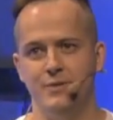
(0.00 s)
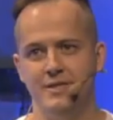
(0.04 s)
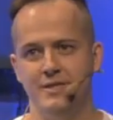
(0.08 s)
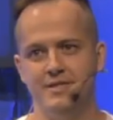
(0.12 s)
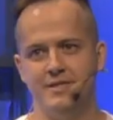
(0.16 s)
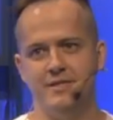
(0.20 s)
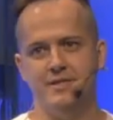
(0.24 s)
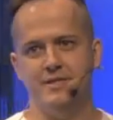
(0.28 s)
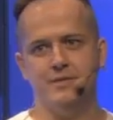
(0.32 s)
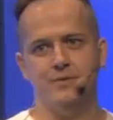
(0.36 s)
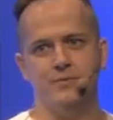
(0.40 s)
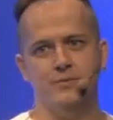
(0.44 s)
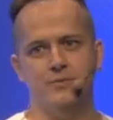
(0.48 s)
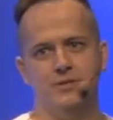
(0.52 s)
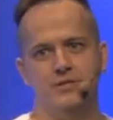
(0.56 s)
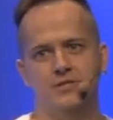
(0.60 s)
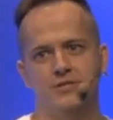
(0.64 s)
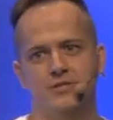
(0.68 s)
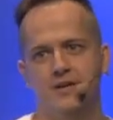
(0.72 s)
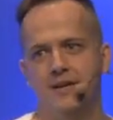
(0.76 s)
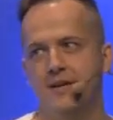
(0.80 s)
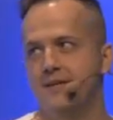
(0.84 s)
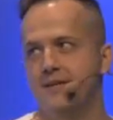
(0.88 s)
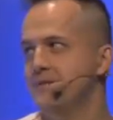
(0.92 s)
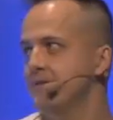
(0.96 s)
Vinted, we
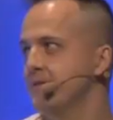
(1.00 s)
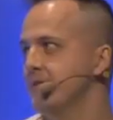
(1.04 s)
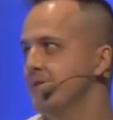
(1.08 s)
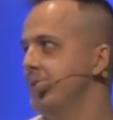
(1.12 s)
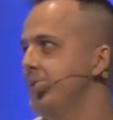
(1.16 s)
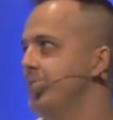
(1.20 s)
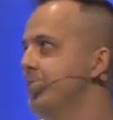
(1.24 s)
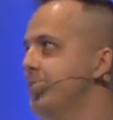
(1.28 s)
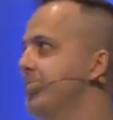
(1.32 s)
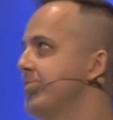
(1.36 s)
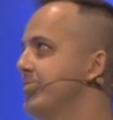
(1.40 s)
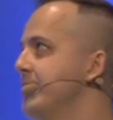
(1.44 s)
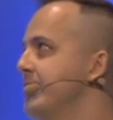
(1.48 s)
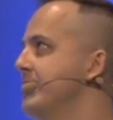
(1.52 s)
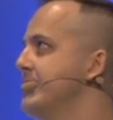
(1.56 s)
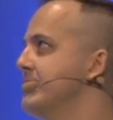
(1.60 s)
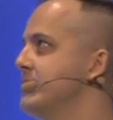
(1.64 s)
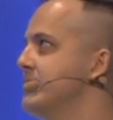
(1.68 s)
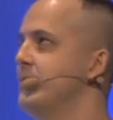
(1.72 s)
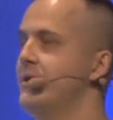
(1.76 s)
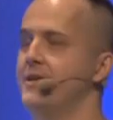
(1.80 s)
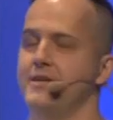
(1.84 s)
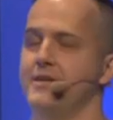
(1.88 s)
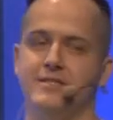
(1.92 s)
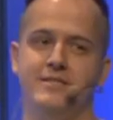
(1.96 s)
try to keep
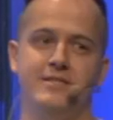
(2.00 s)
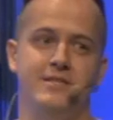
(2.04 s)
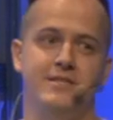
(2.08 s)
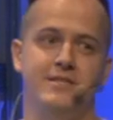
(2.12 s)
things very